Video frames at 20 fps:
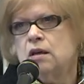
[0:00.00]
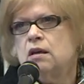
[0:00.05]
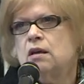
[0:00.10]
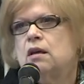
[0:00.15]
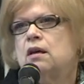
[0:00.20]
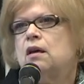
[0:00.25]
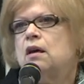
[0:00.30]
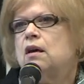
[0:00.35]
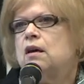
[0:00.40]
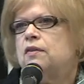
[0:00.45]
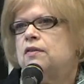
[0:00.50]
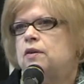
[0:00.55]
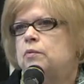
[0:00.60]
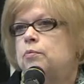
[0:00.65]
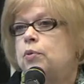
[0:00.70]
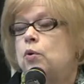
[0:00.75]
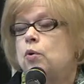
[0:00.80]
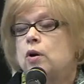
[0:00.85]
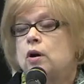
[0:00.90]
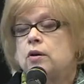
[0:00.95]
Uh, the
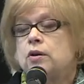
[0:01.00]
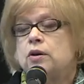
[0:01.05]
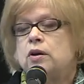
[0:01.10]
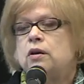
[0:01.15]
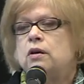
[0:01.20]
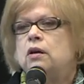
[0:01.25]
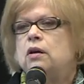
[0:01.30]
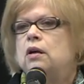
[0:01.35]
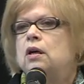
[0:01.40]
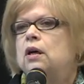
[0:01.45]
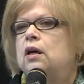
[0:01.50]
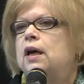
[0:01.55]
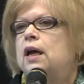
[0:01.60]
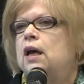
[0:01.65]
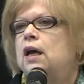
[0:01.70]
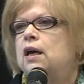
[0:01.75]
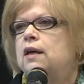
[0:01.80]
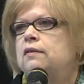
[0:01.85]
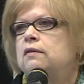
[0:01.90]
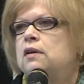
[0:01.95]
board uh,
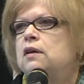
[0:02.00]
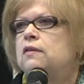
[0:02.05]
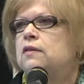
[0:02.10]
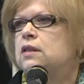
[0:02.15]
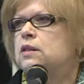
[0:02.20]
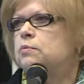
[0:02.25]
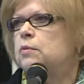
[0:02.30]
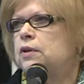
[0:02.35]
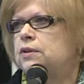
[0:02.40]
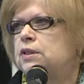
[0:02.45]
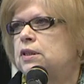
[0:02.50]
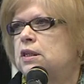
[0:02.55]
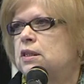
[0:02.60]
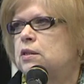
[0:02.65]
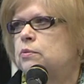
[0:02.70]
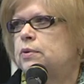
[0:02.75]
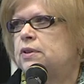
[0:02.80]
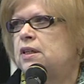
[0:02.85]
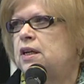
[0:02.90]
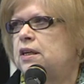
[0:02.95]
and this
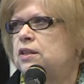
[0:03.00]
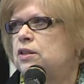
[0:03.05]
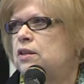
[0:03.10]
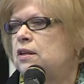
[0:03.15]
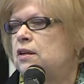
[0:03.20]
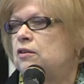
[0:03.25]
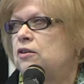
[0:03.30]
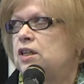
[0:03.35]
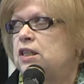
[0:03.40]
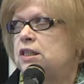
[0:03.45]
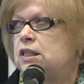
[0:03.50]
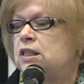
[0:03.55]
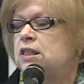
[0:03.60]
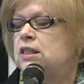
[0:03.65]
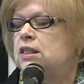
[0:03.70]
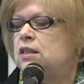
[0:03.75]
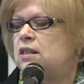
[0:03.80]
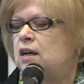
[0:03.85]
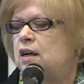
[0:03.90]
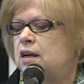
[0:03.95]

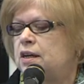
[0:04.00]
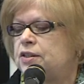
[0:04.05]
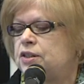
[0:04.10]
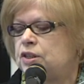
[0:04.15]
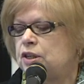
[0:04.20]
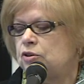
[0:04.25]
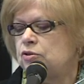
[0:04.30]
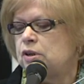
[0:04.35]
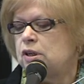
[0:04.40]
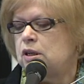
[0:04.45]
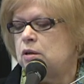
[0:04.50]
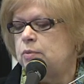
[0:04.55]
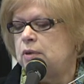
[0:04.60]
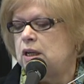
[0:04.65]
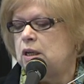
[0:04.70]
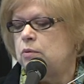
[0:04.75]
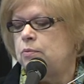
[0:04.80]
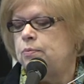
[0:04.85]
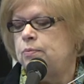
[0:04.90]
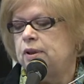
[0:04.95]
multidisciplinary uh, steering
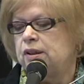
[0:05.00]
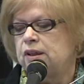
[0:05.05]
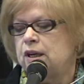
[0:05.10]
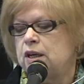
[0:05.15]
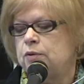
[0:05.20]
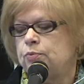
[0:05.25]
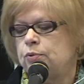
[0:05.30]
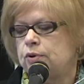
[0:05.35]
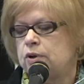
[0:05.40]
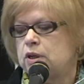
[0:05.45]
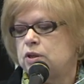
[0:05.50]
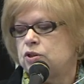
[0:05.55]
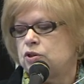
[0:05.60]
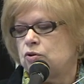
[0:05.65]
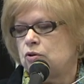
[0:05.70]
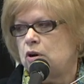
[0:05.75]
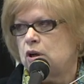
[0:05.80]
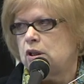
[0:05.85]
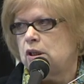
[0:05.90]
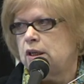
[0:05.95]
committee believe pretty
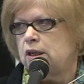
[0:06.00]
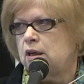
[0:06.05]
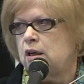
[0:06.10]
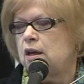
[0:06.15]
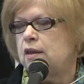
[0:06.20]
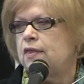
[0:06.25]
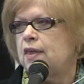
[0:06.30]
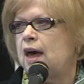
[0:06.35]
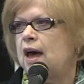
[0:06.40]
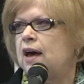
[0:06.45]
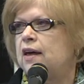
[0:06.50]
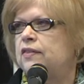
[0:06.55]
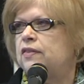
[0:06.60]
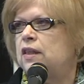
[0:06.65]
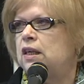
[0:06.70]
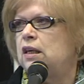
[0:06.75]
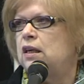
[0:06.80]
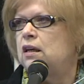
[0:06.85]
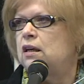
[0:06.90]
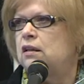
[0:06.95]
strongly that
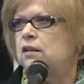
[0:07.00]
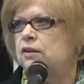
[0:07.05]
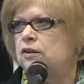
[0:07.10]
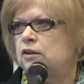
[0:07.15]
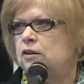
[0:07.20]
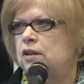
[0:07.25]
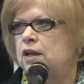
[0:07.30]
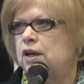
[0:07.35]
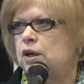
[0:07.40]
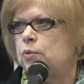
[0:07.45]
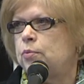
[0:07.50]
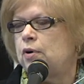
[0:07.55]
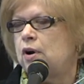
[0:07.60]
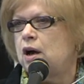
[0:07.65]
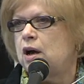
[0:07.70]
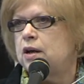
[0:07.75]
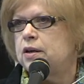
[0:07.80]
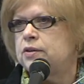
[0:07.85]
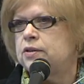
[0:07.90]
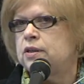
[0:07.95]
the clinical
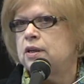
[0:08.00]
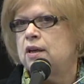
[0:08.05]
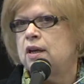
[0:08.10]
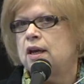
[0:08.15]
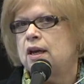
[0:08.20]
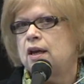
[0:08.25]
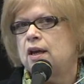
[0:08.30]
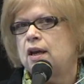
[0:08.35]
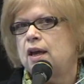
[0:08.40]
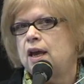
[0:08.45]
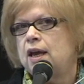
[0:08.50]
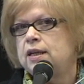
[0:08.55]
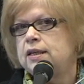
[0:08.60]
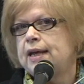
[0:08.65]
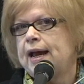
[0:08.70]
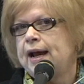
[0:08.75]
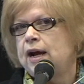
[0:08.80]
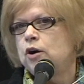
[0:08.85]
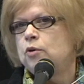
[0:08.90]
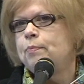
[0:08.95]
enterprise and
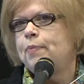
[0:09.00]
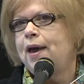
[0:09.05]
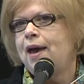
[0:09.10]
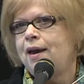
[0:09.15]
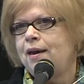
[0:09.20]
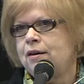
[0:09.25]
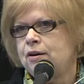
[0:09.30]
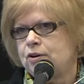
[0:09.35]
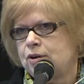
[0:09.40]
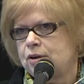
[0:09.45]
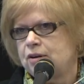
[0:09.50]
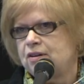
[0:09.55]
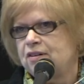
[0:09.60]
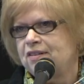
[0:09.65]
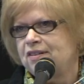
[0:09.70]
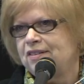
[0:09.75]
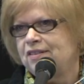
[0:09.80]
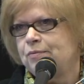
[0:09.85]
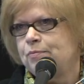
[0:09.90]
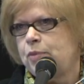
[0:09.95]
our payer
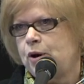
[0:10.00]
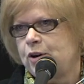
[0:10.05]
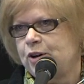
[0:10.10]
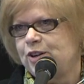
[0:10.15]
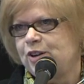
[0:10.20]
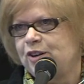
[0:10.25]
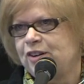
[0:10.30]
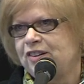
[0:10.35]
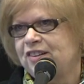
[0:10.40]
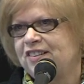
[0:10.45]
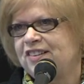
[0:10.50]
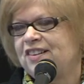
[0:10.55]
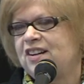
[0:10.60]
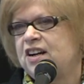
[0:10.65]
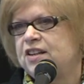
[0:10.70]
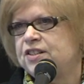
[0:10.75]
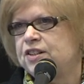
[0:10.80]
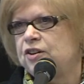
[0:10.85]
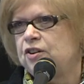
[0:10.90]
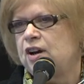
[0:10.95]
partner,
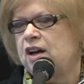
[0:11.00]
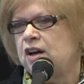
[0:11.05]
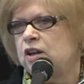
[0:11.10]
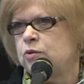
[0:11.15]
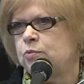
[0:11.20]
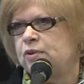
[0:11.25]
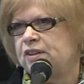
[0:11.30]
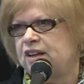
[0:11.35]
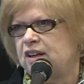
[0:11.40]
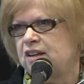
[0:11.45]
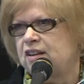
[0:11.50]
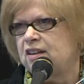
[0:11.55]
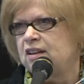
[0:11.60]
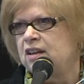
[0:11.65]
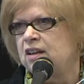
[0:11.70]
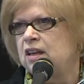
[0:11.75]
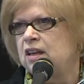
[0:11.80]
Geisinger Health Plan,